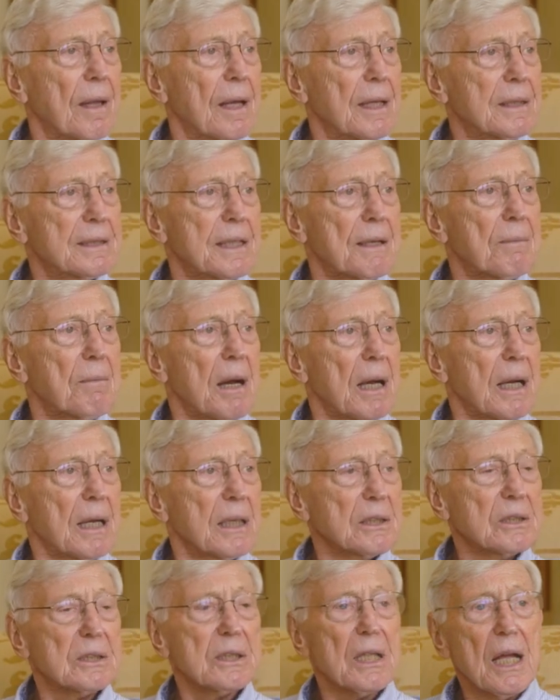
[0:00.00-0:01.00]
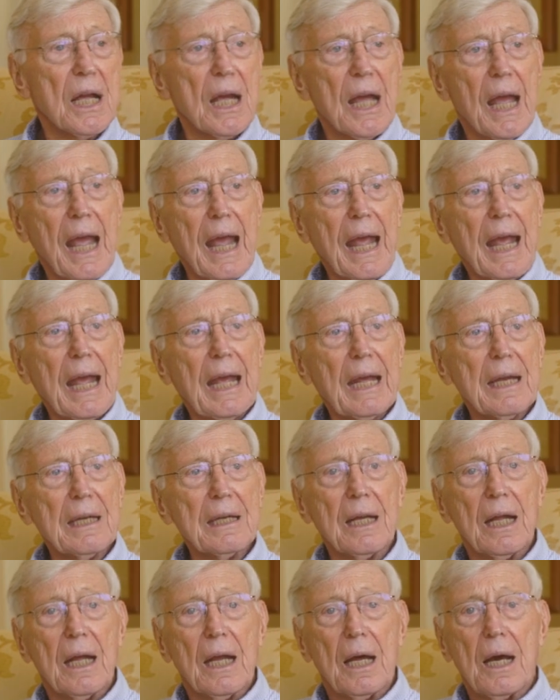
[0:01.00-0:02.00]
Is their minds,
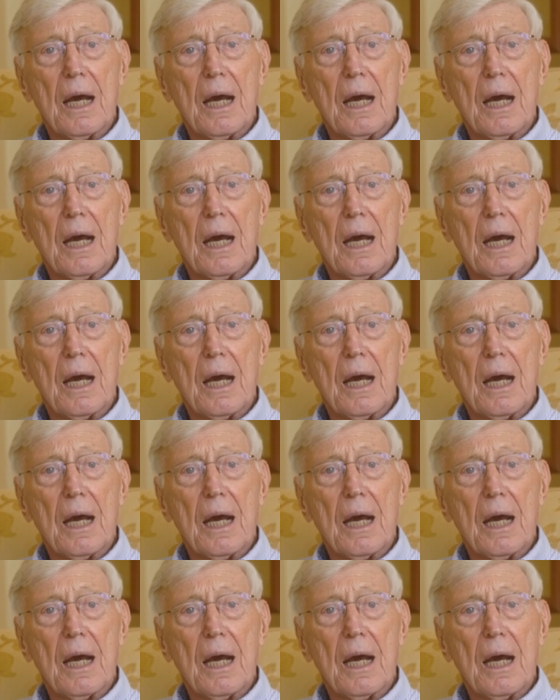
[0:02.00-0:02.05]
and